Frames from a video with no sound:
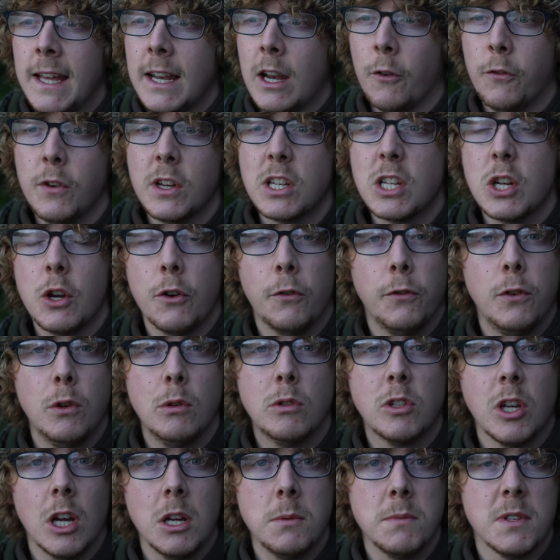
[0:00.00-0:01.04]
I've fished here a few
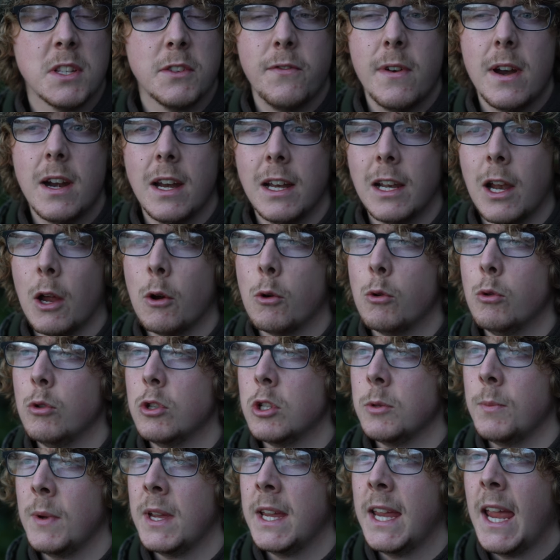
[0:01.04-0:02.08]
times, it's fairly local
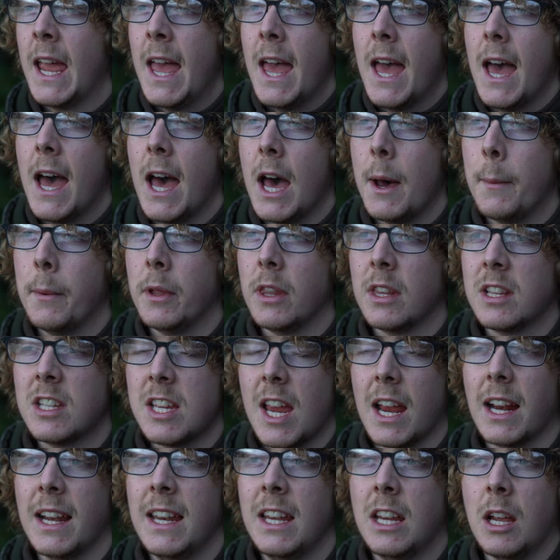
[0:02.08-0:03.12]
to me, uh, but the
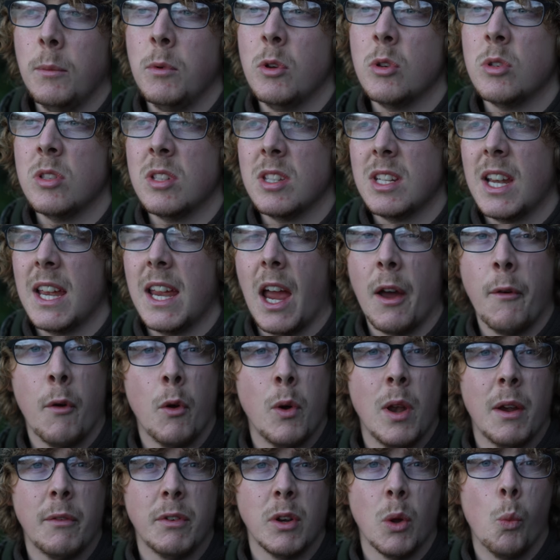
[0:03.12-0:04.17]
technique I'm using today I've
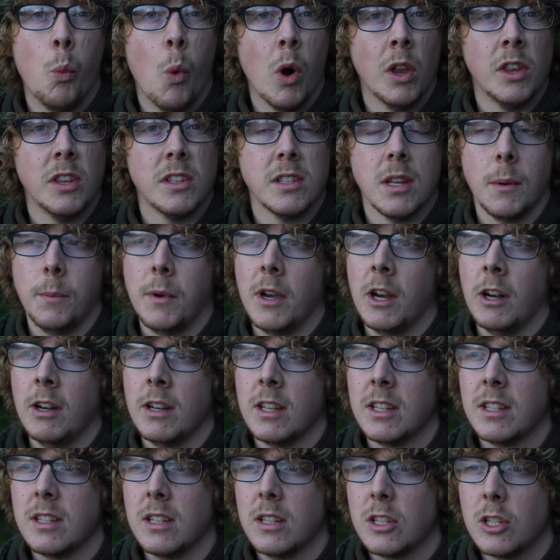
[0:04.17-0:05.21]
only ever done once up here and
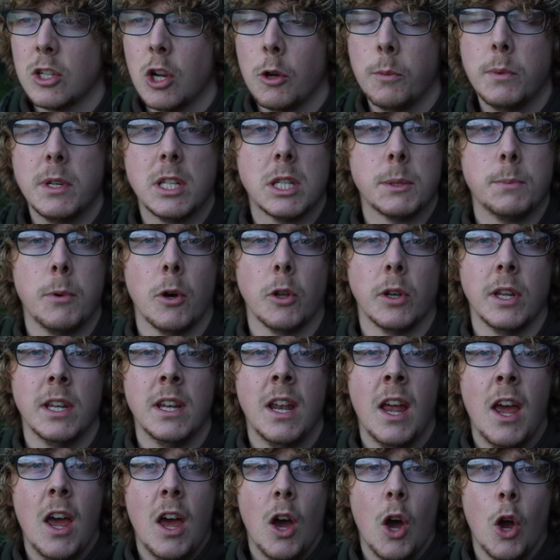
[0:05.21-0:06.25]
it's sloppy
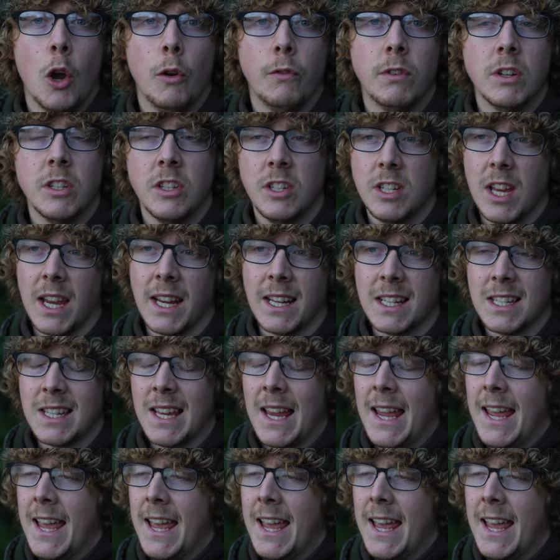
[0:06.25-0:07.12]
spodding over zigs.